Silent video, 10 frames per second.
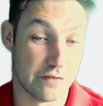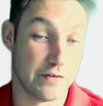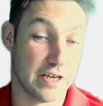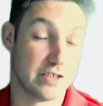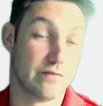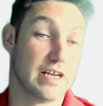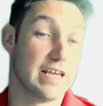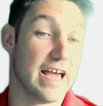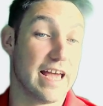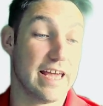
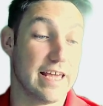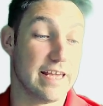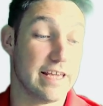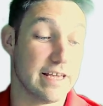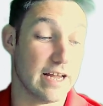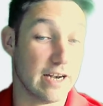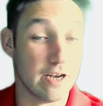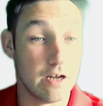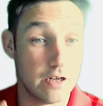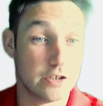effectively a
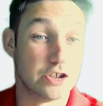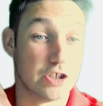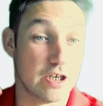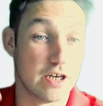large